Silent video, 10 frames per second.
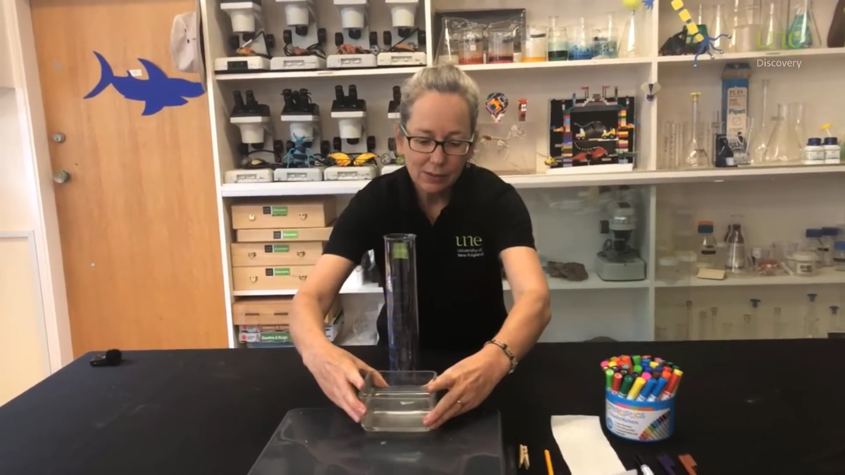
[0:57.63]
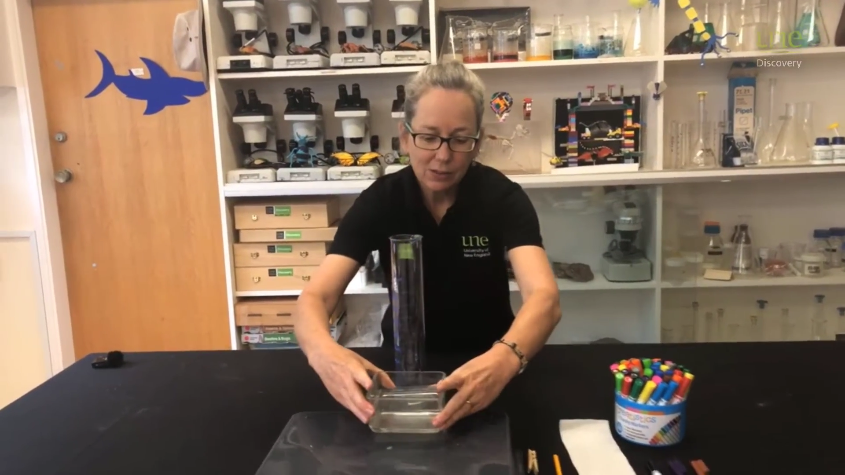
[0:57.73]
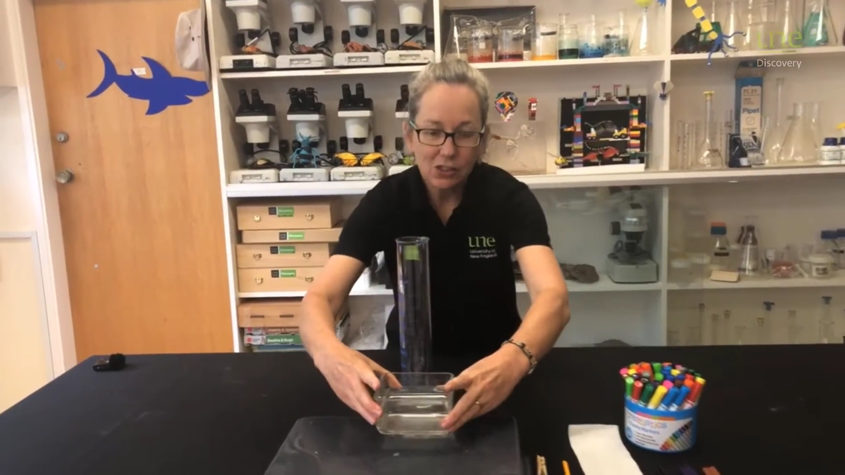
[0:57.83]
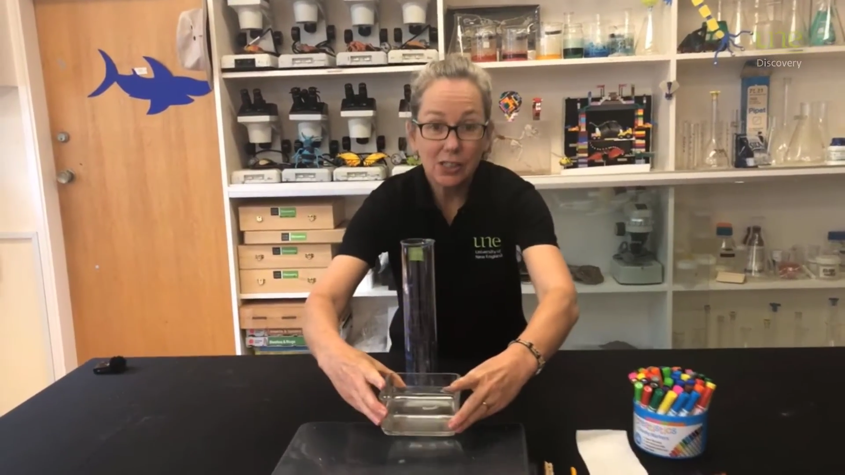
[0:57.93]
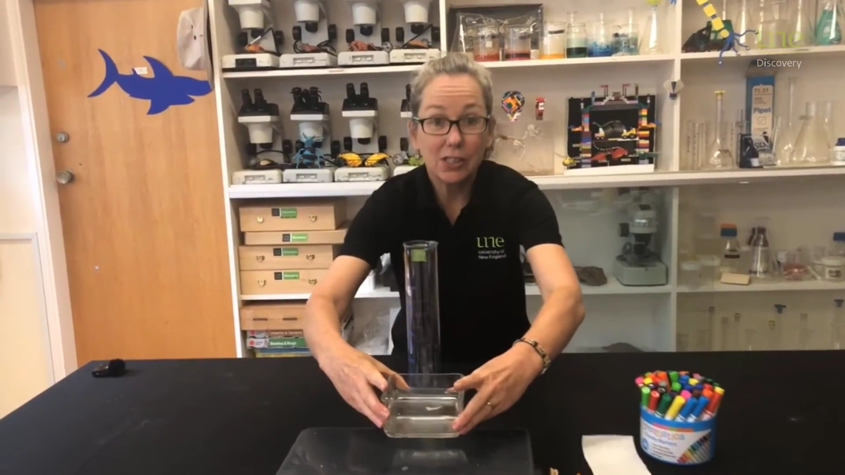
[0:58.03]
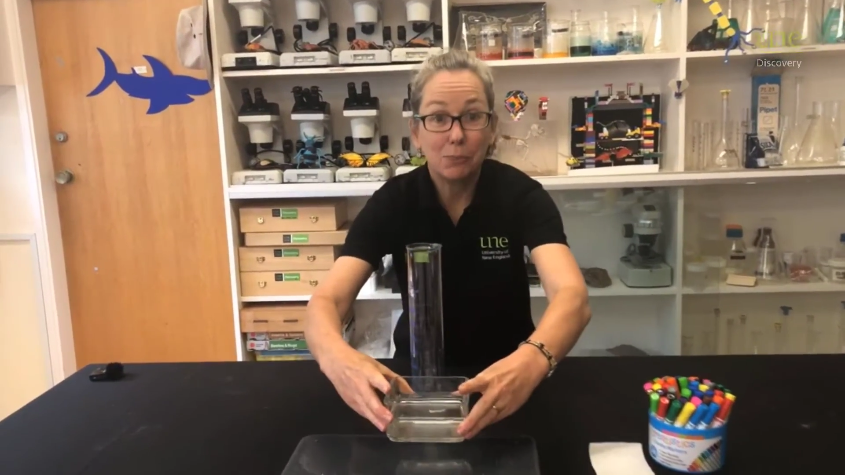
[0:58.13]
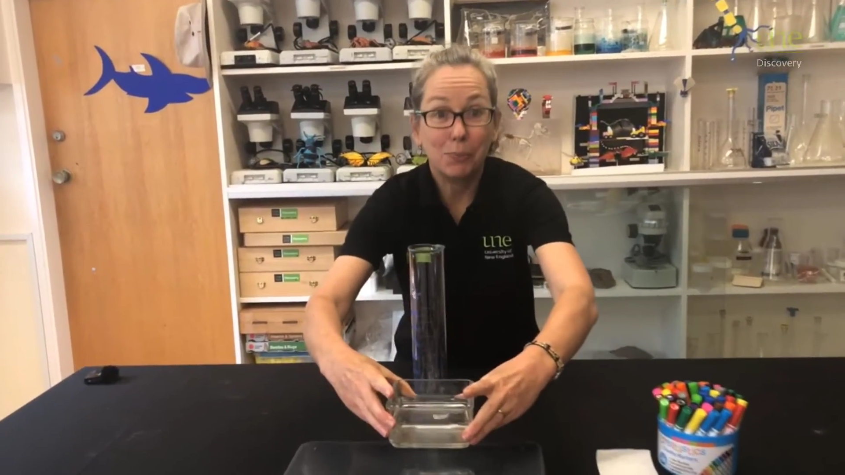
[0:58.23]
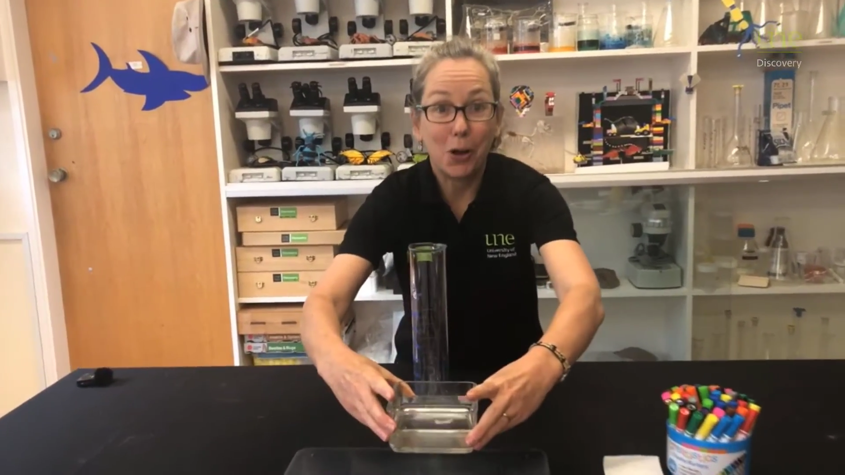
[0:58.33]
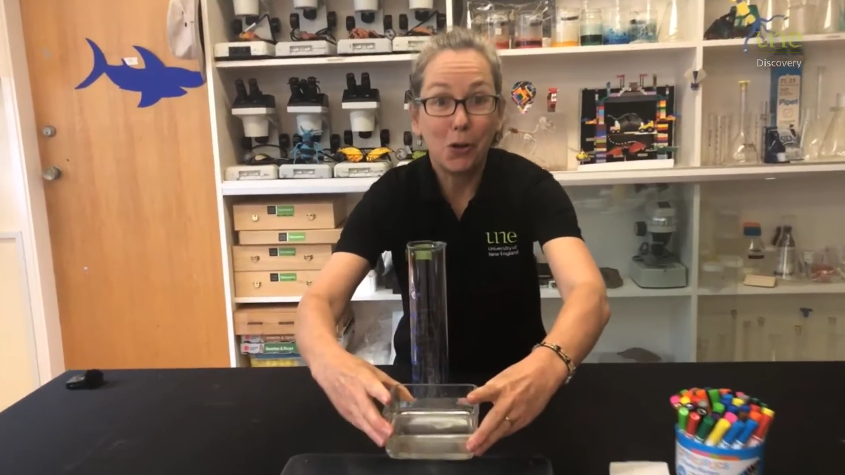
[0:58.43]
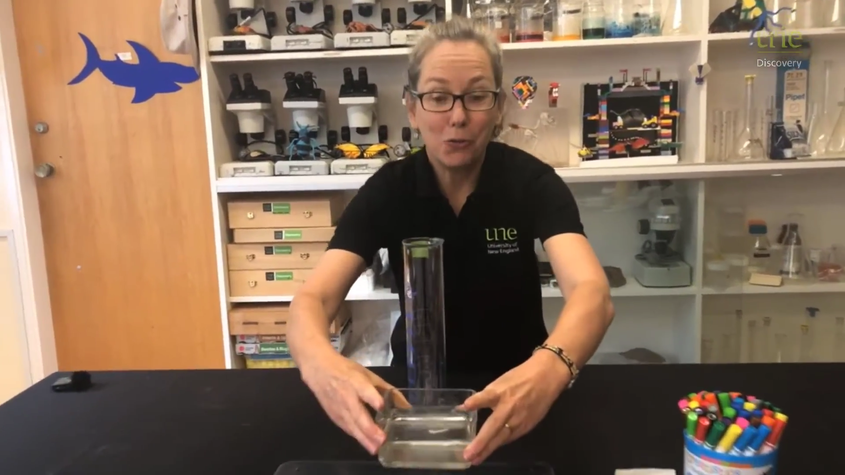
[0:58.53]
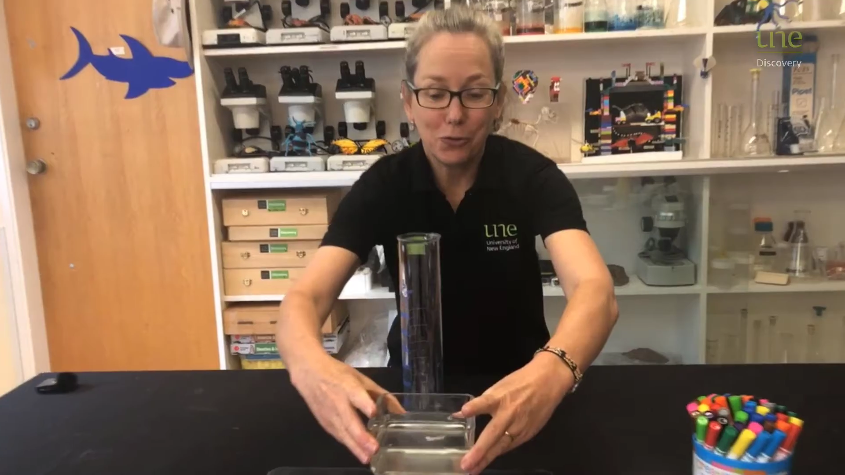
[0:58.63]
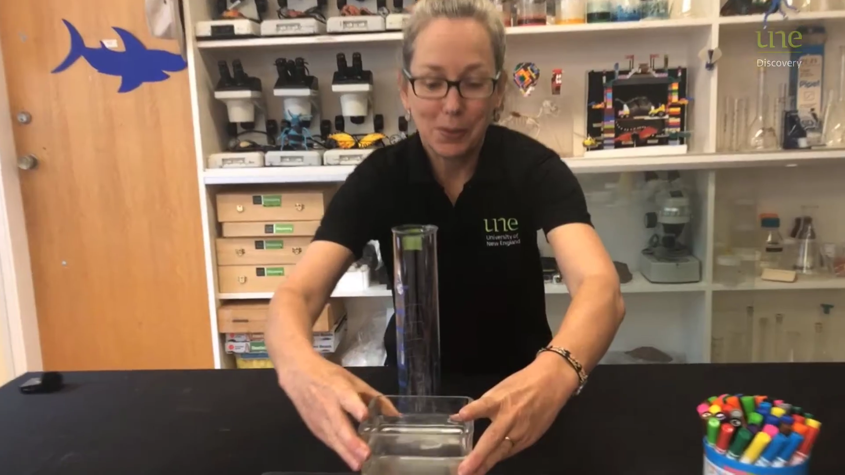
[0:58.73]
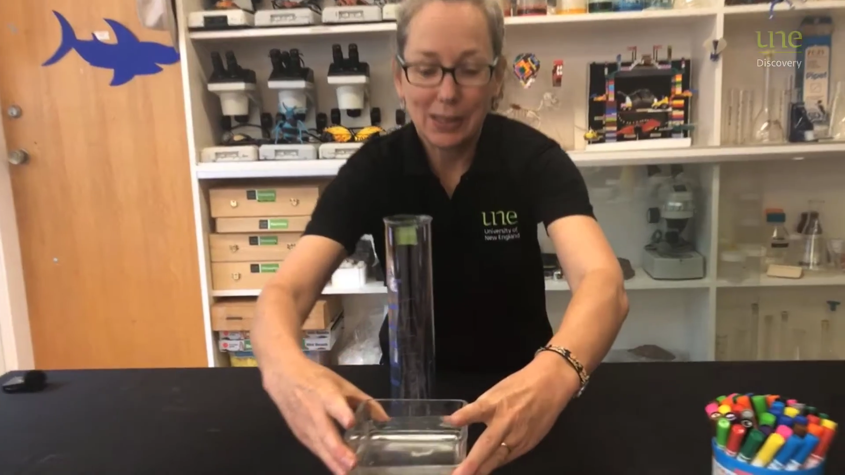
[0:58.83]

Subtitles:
so just a bowl from the